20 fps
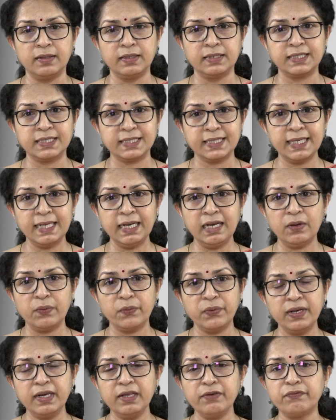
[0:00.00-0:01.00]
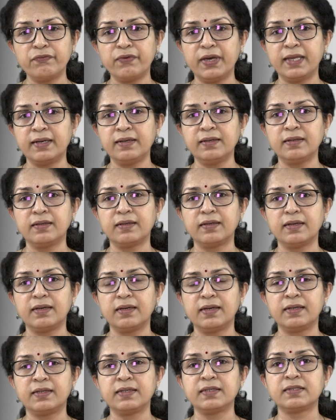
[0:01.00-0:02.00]
skill only when
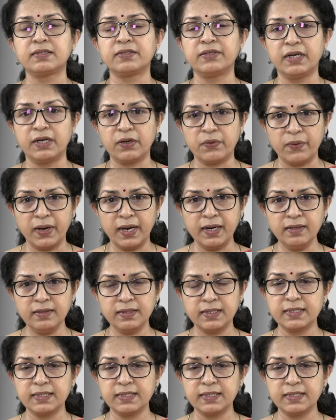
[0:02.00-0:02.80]
it is required.